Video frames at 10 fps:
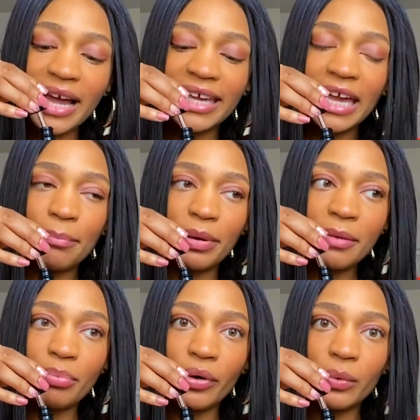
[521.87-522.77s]
I can't
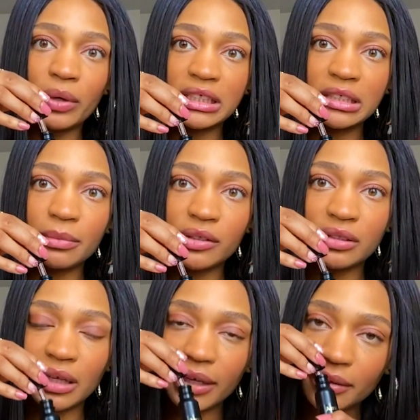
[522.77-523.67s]
pinpoint what it
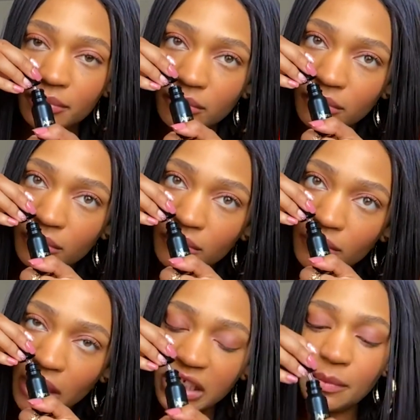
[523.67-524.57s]
smells like.
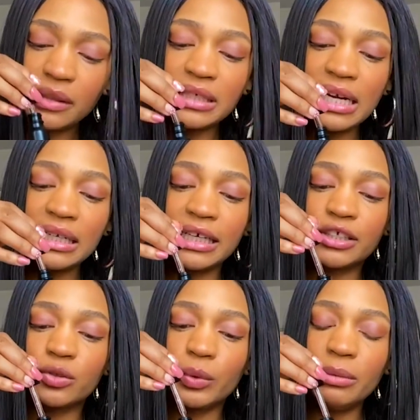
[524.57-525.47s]
It smells kind of like
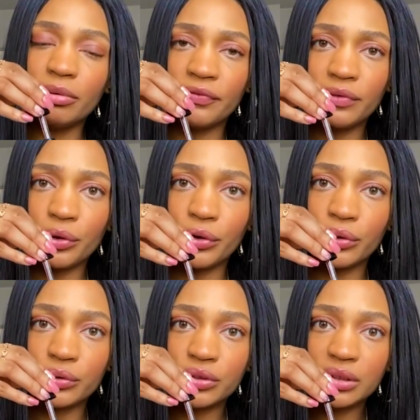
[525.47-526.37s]
sweet, but
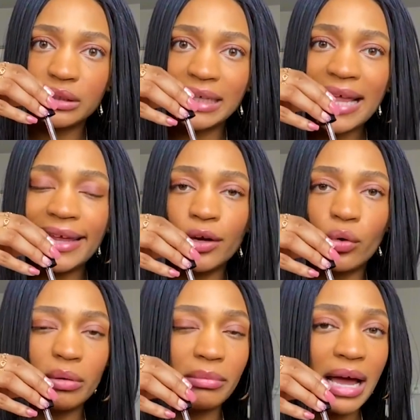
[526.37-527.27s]
florals. Not like
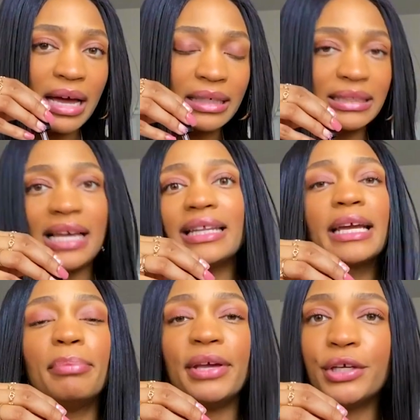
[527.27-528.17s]
gourmand, not
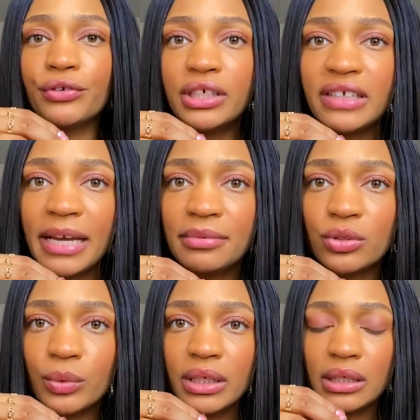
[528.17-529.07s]
like bakery type
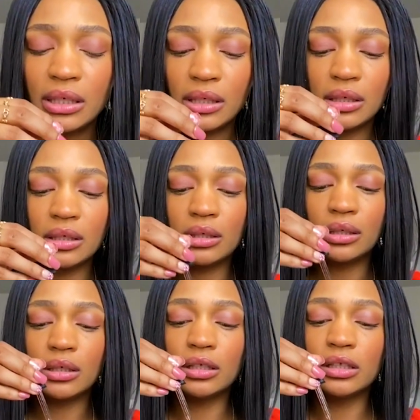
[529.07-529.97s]
sweet.
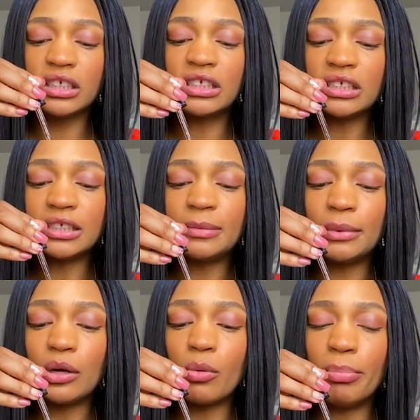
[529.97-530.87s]
This doesn't
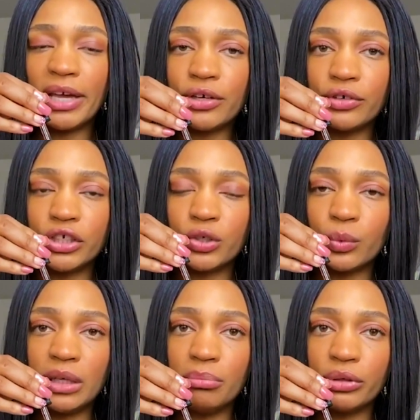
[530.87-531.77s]
smell bakery
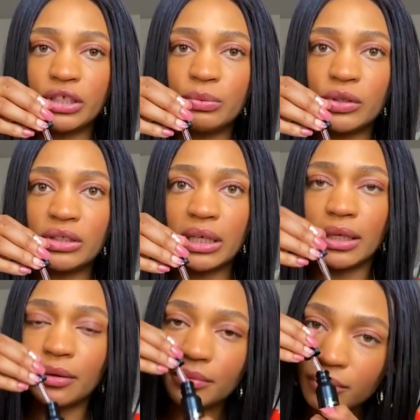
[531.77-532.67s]
sweet, but it smells
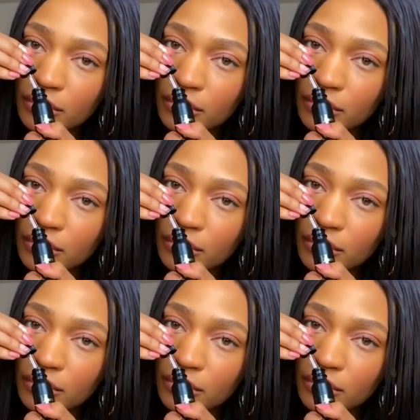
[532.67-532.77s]
like,